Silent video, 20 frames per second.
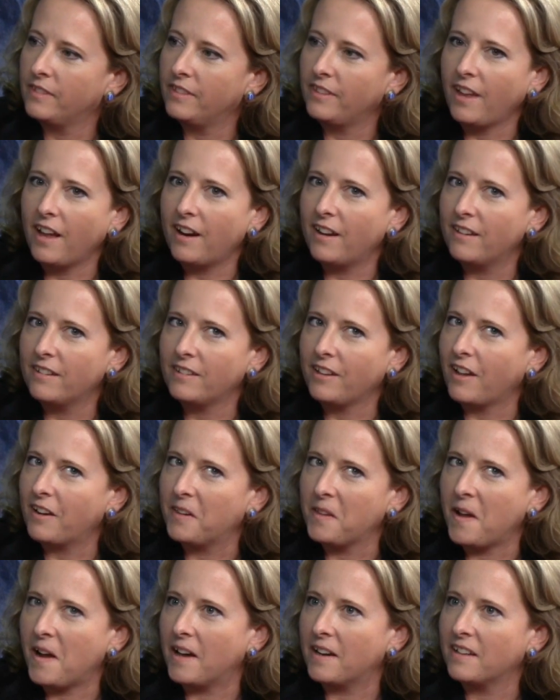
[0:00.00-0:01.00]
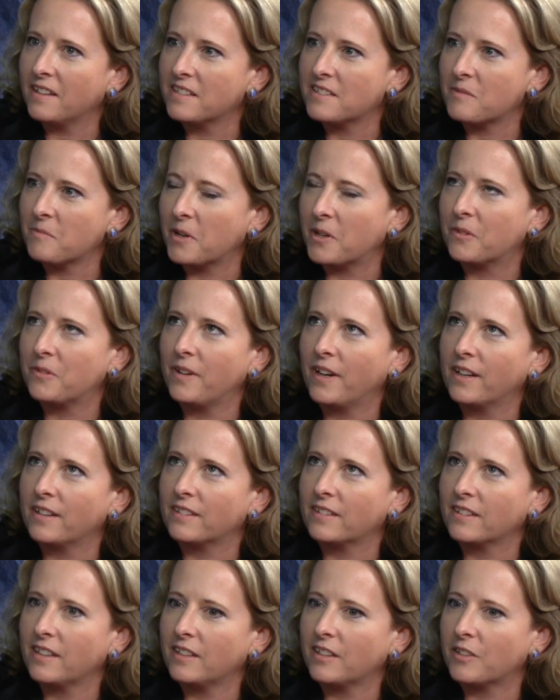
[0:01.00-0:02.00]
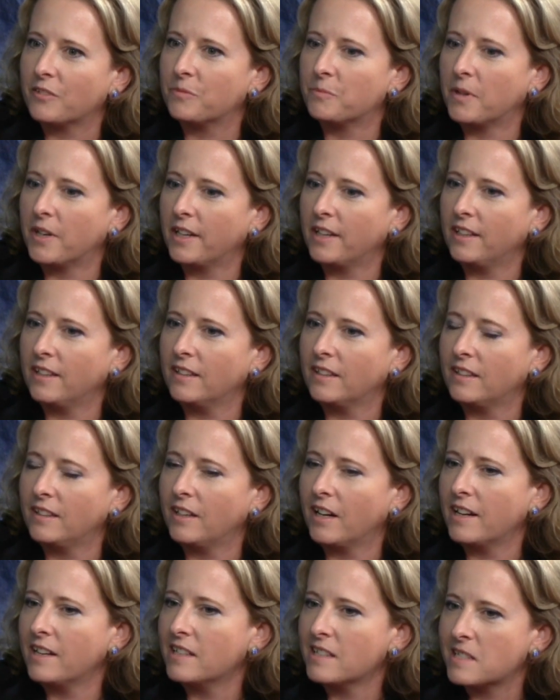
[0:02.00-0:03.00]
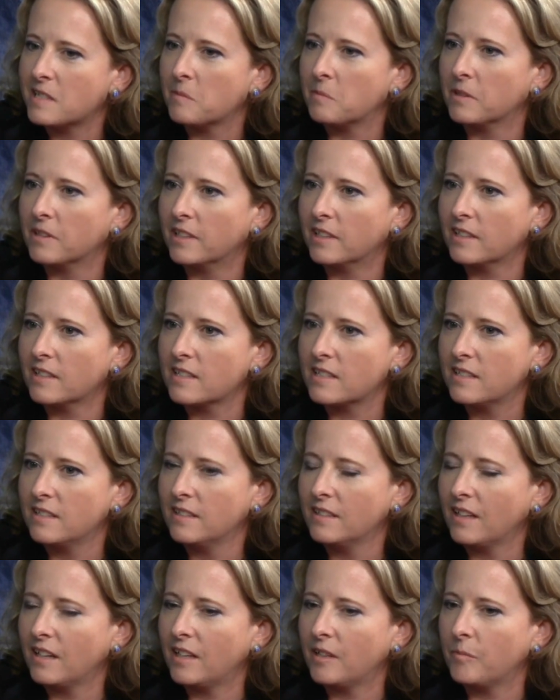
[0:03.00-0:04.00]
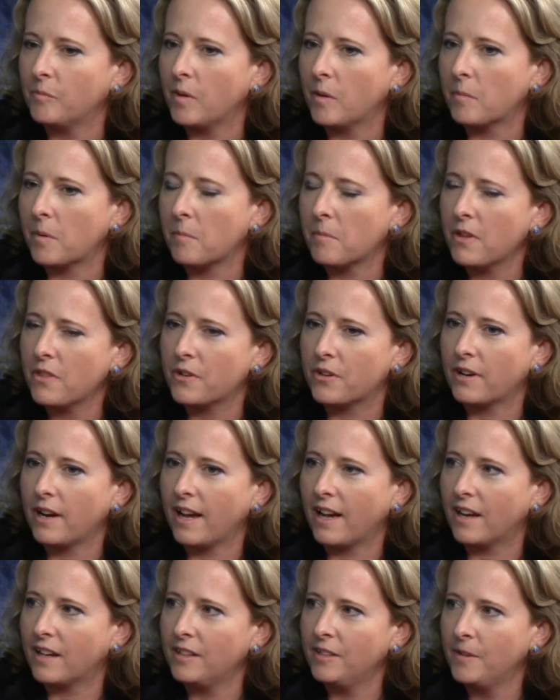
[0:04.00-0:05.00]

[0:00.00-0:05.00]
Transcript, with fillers: Not, a, not a lot. As a matter of fact, yeah. out of my uh, nine siblings um, that my you mother nine, had,